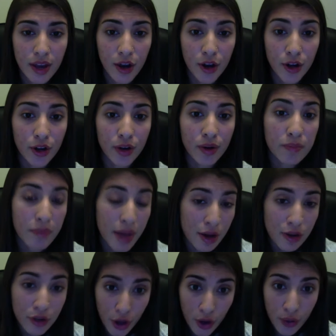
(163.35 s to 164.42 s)
her
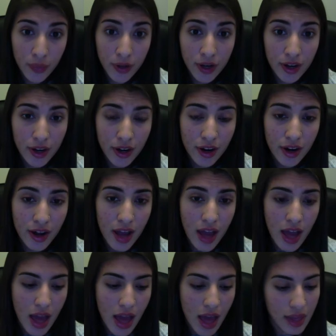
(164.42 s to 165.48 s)
male coworker,
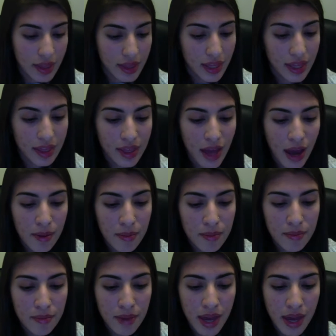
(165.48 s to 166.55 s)
then that
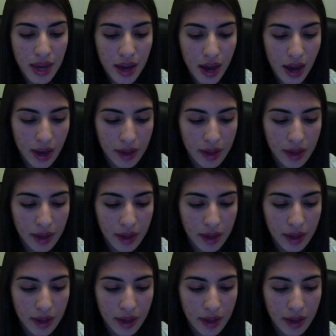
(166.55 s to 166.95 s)
may